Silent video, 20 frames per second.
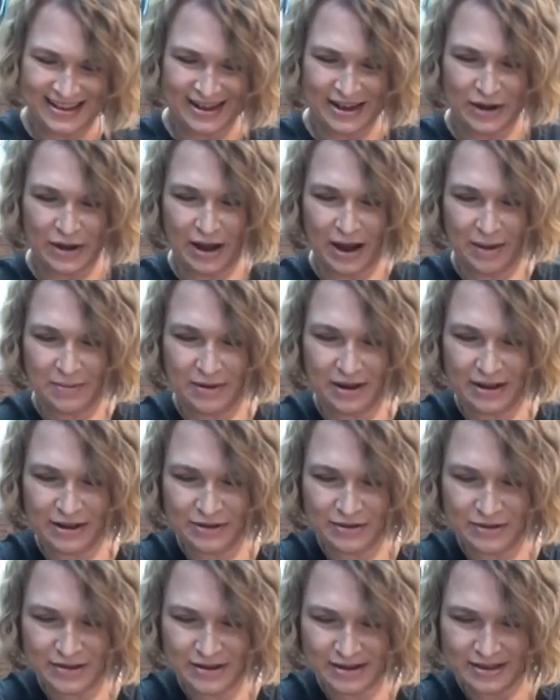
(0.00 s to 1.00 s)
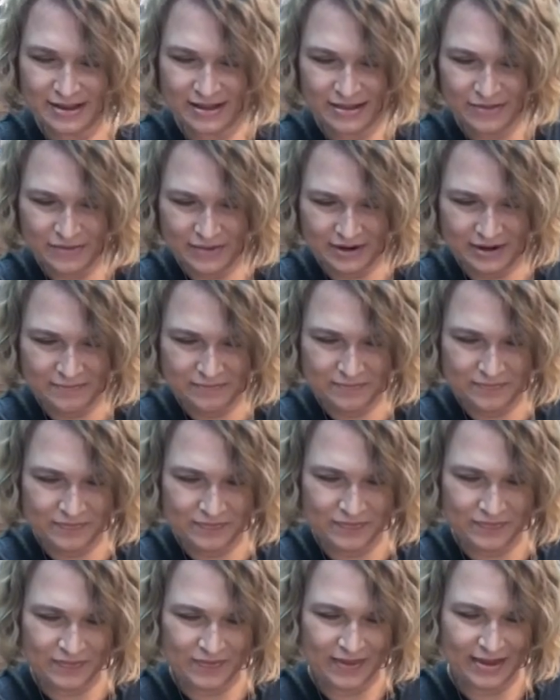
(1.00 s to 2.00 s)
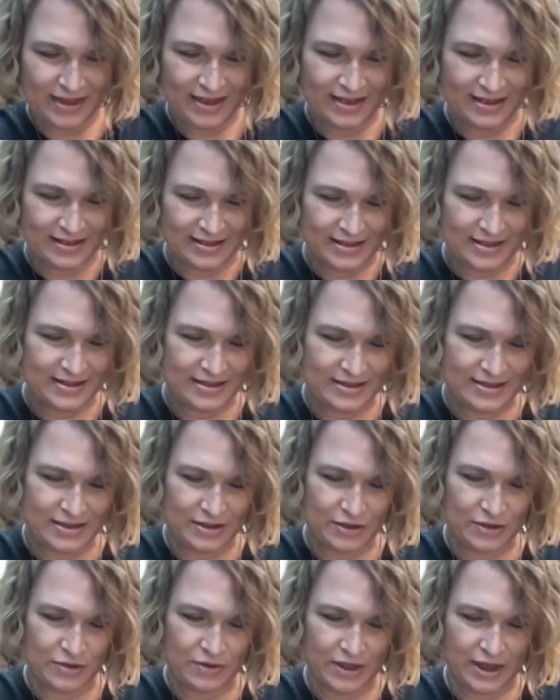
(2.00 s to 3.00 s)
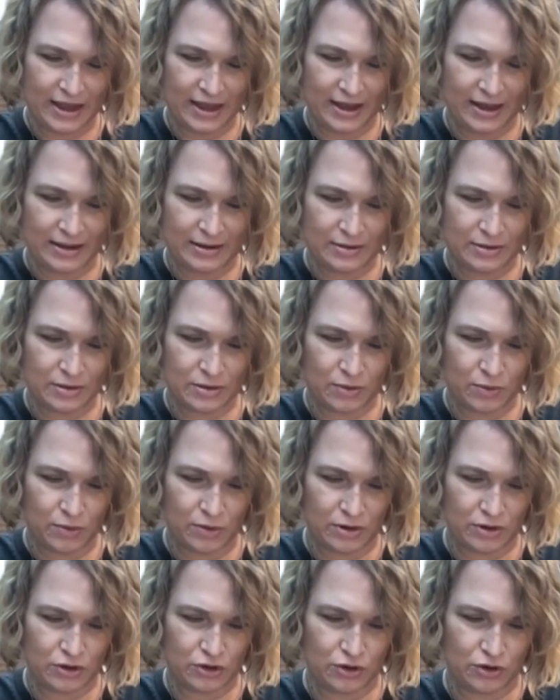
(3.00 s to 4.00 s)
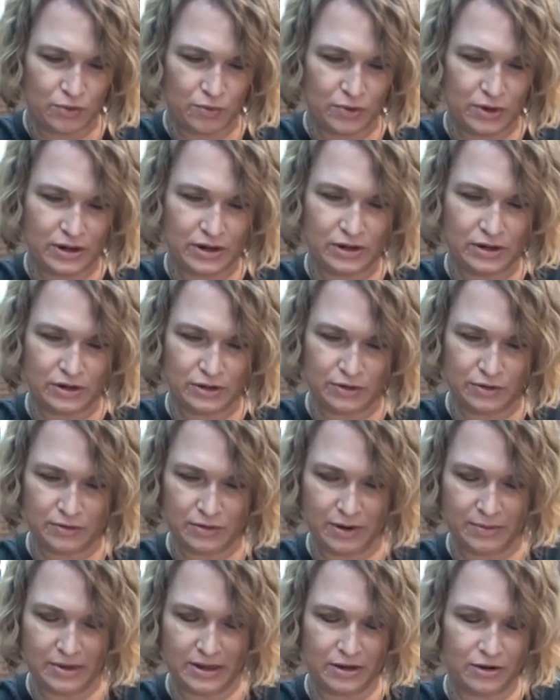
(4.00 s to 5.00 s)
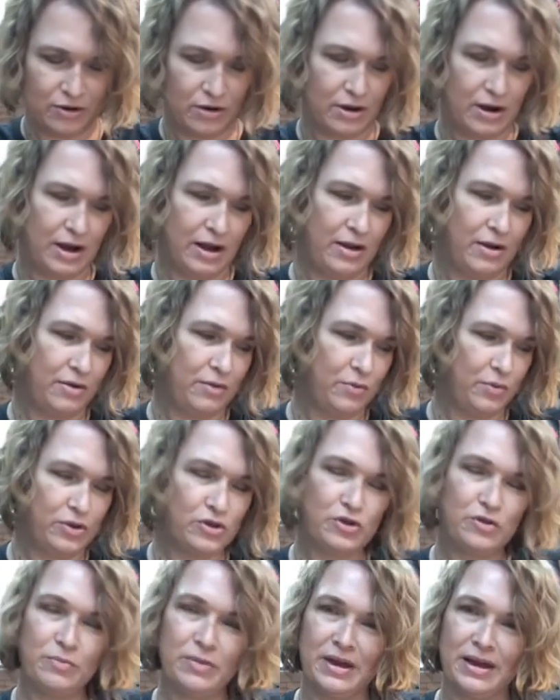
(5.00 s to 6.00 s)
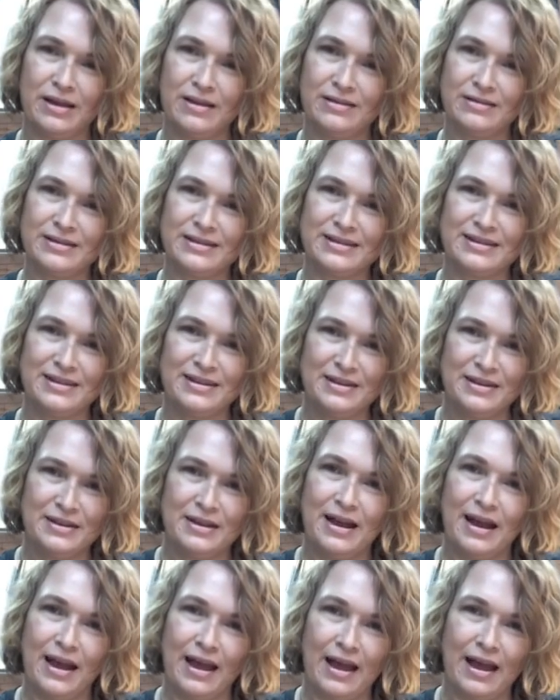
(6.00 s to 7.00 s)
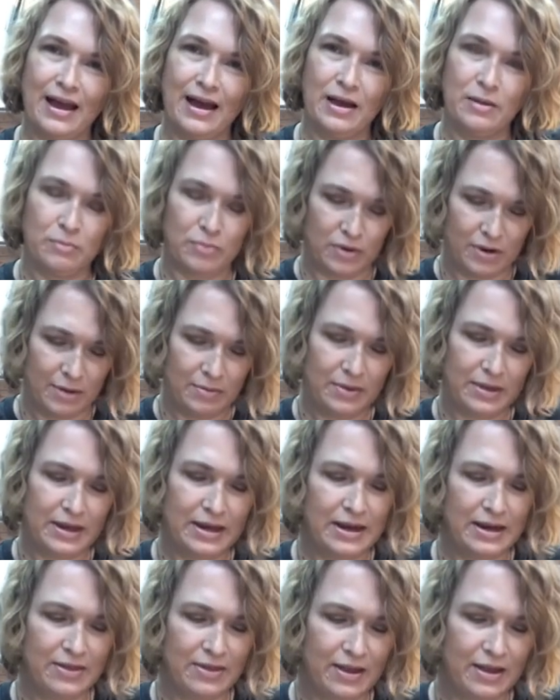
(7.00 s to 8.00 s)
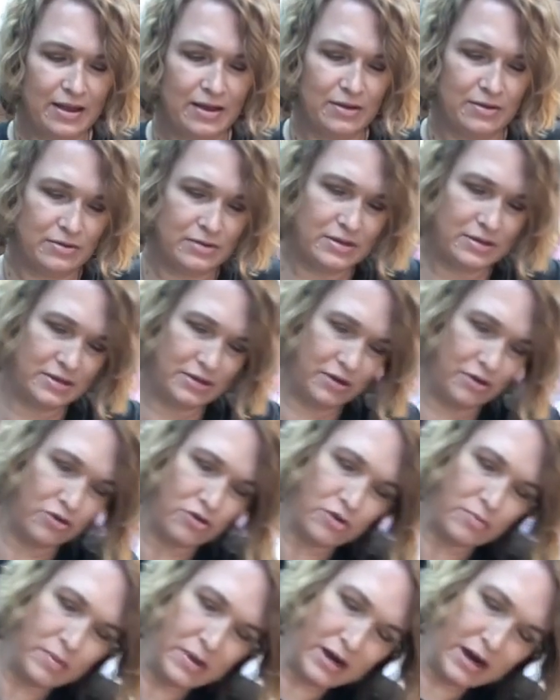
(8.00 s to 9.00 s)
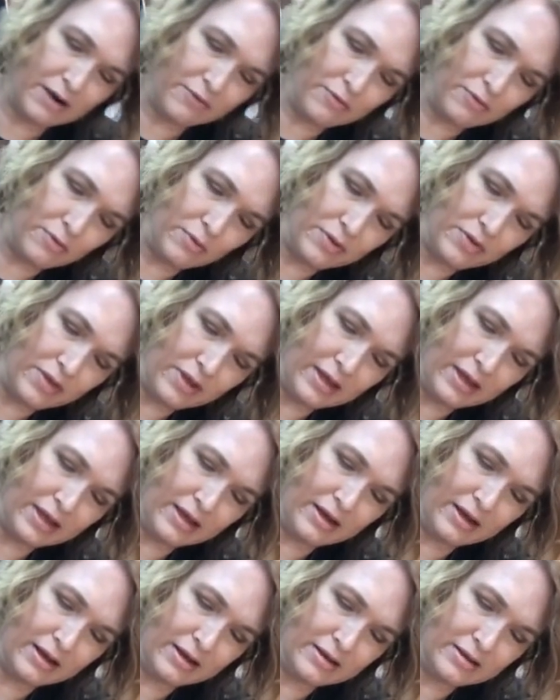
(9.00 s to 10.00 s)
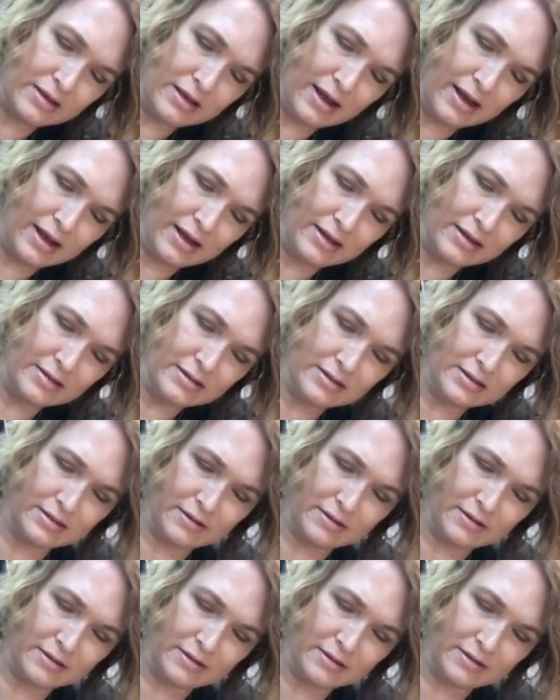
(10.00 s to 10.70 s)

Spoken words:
I'm not used to this one. So you can scorch your wood glue, your wood you bend, and probably anything else. So just be careful with the heat guns, guys.